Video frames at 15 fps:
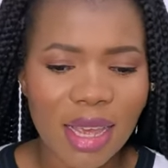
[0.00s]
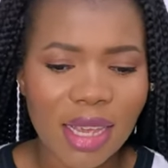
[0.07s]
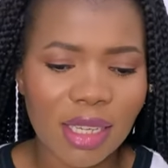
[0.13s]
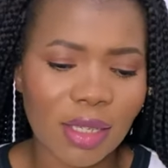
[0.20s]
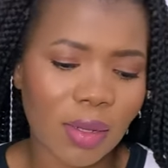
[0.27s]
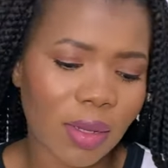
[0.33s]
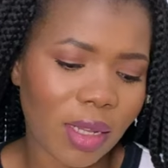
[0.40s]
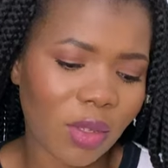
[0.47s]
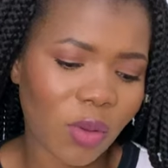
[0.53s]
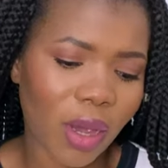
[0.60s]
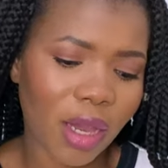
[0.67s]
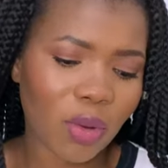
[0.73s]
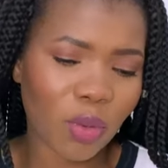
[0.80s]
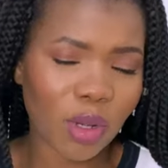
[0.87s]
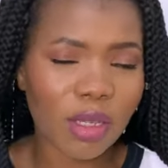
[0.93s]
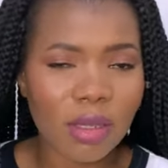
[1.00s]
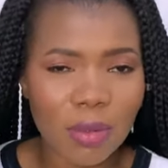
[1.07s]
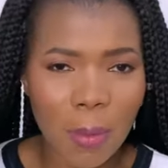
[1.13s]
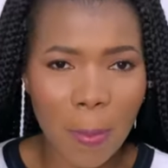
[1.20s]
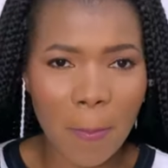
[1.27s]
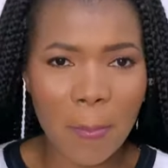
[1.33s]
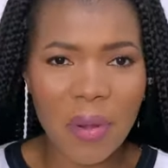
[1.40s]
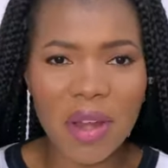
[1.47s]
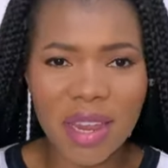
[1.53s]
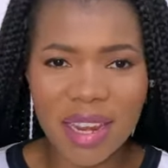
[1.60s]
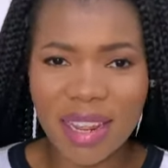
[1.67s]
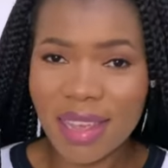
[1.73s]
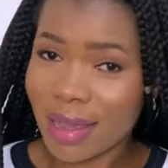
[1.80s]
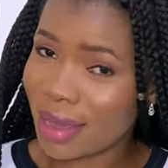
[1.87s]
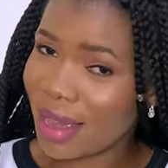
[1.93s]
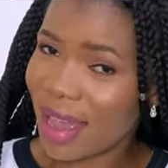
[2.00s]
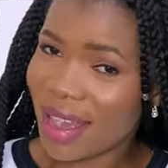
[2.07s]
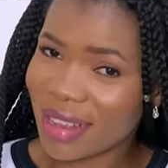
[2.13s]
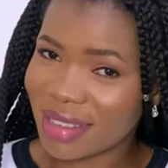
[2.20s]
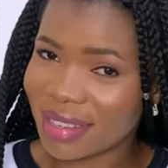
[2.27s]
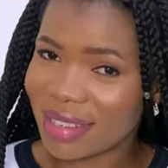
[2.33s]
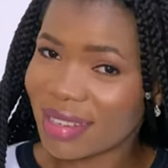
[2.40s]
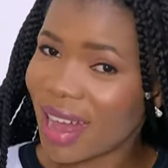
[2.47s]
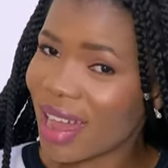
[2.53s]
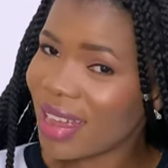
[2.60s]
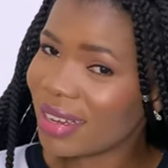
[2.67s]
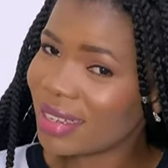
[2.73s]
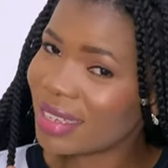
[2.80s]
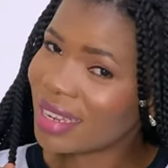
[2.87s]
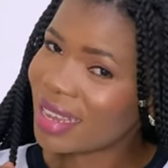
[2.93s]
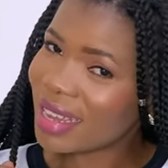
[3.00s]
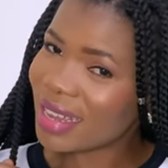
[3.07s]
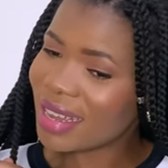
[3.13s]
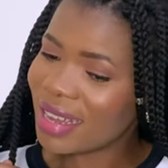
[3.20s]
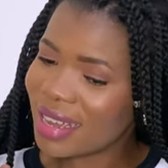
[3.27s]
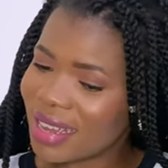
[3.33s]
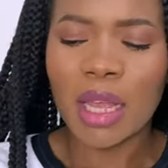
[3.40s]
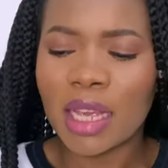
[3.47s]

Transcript: so that's why it was pretty exciting.